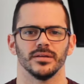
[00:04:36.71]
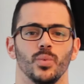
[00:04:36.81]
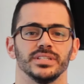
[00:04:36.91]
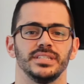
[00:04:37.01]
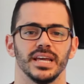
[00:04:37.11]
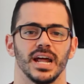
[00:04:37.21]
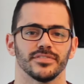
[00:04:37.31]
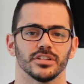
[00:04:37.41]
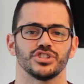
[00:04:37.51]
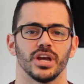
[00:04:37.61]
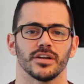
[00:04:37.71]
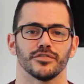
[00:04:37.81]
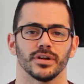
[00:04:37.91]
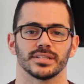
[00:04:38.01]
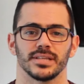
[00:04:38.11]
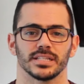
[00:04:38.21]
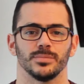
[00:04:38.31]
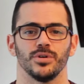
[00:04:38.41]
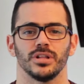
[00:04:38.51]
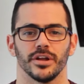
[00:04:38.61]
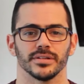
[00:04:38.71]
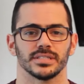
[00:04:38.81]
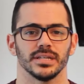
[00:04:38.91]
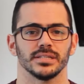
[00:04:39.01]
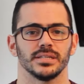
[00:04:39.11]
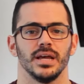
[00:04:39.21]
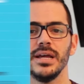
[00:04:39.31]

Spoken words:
We did have to check for accessible clearances